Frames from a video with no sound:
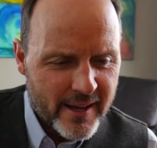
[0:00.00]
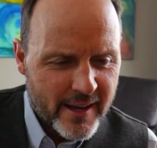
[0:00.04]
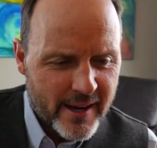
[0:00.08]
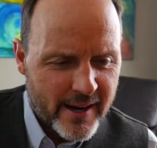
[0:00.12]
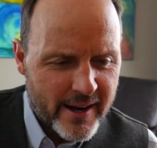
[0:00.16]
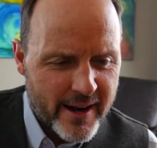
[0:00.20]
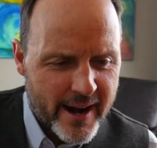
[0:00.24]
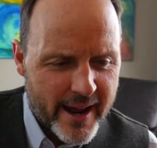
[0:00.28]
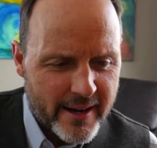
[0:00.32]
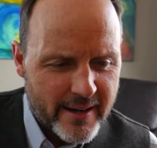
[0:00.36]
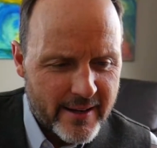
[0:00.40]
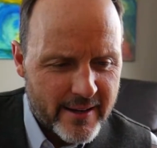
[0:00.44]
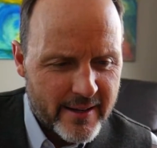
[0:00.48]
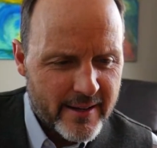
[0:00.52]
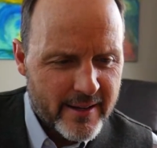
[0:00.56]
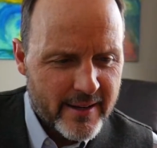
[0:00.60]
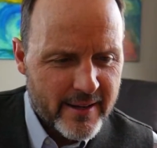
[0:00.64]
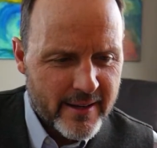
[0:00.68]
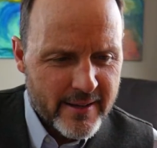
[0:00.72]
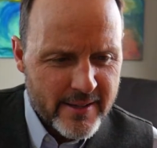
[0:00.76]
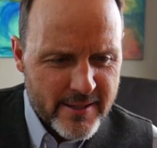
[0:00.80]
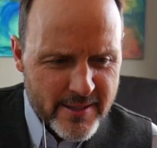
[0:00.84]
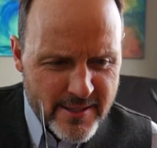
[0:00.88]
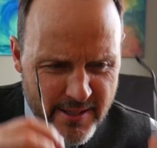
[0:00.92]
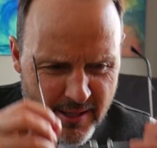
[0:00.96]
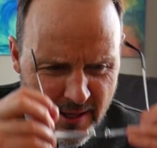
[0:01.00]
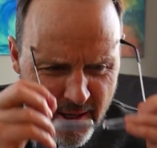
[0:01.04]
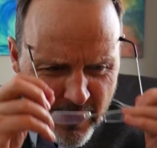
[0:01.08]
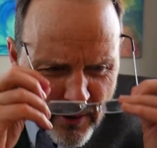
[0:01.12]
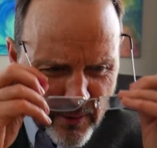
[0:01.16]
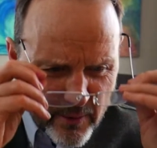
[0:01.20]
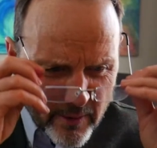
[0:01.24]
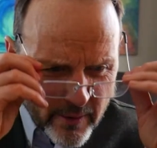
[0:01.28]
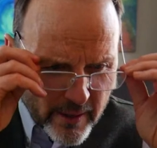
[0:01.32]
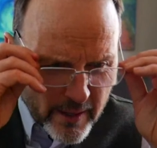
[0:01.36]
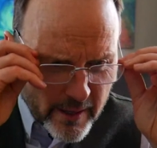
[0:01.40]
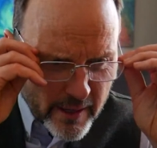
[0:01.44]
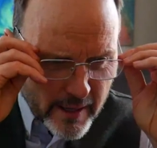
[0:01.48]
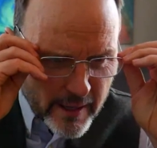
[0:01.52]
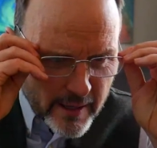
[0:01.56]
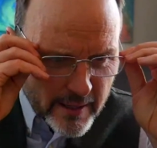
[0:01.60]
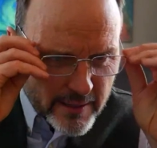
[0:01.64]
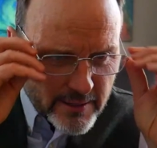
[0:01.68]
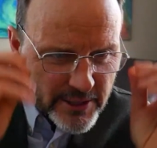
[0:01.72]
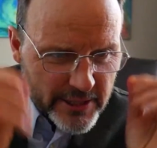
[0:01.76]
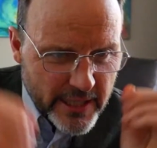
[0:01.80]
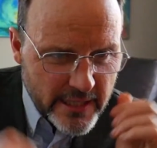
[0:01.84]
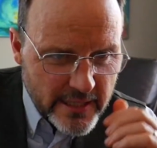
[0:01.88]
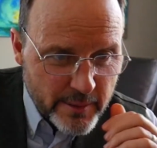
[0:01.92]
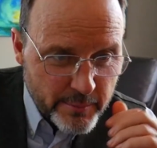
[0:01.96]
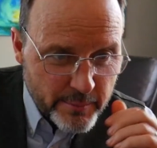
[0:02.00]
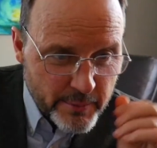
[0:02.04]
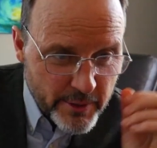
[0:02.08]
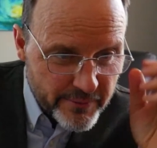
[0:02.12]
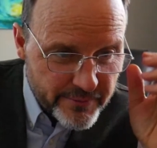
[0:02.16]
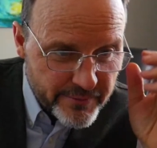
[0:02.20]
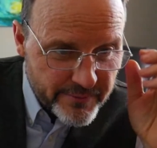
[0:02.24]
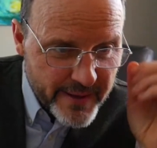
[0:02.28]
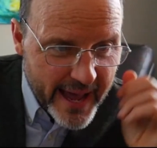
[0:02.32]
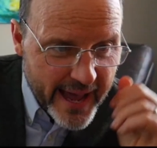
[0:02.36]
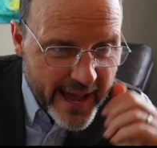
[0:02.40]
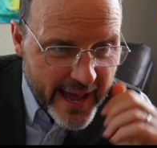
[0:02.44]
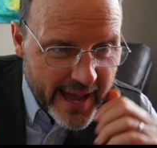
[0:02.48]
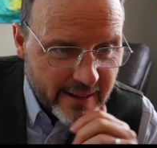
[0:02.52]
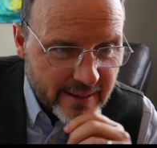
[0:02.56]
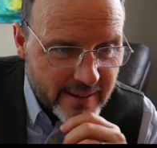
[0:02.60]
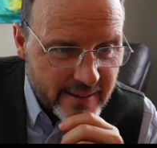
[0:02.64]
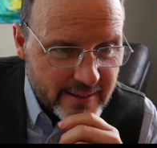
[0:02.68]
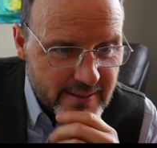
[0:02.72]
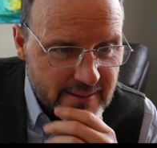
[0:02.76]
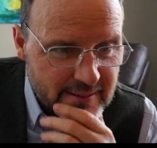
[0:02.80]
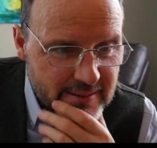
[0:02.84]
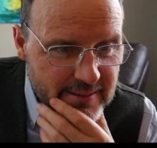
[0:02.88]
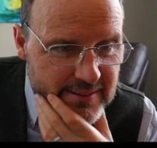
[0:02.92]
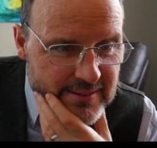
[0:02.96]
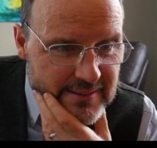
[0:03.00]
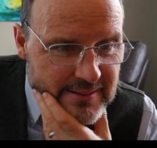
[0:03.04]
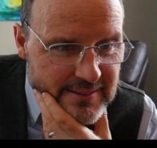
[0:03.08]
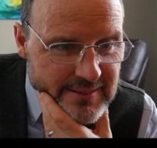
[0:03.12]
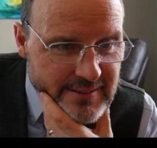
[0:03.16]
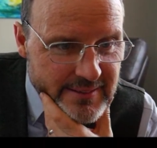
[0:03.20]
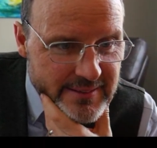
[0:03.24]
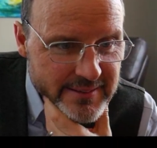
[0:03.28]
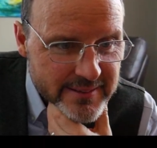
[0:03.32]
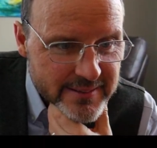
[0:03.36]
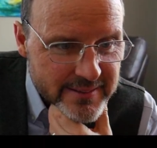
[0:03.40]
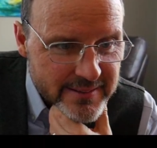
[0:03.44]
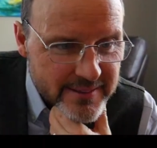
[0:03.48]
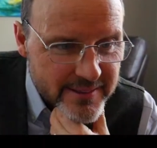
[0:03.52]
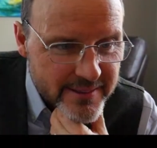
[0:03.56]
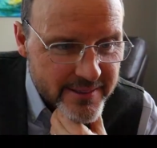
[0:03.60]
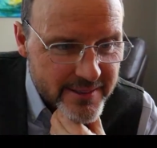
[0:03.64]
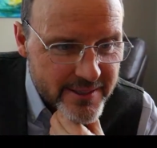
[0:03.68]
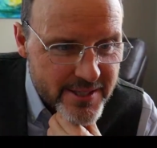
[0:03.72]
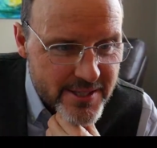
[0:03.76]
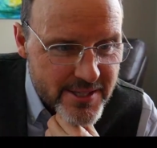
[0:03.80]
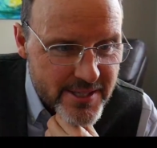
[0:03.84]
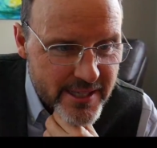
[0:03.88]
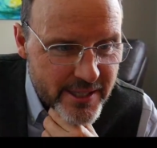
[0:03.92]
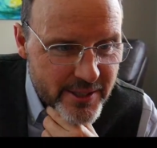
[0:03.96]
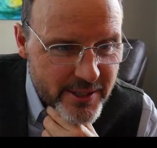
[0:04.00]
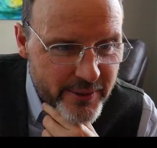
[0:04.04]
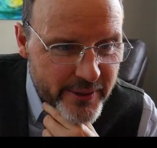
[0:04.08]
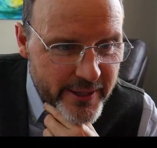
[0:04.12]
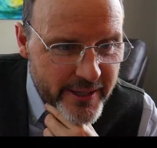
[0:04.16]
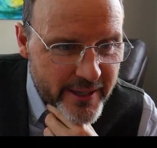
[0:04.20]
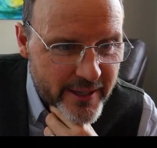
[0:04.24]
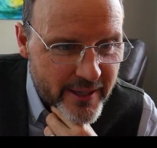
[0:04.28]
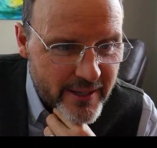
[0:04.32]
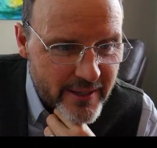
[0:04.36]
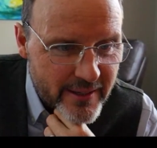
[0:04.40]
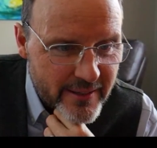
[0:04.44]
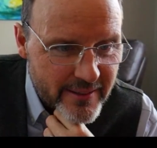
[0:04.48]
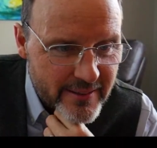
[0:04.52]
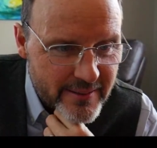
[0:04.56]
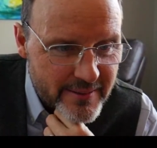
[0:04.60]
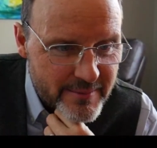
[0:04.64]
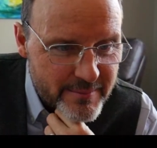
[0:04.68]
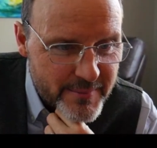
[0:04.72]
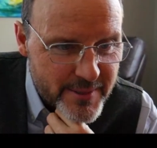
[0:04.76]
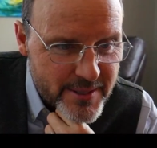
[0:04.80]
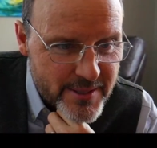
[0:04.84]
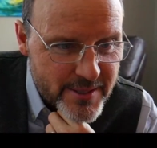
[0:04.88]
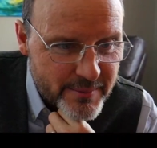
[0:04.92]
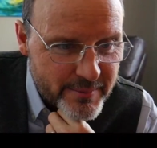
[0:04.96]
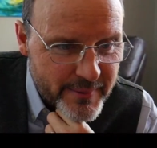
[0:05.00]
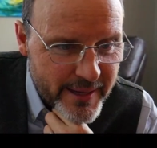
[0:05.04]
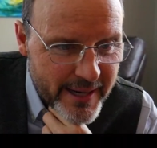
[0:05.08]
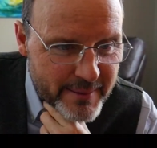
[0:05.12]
All right. So JW Fat, good to see you here. Mr.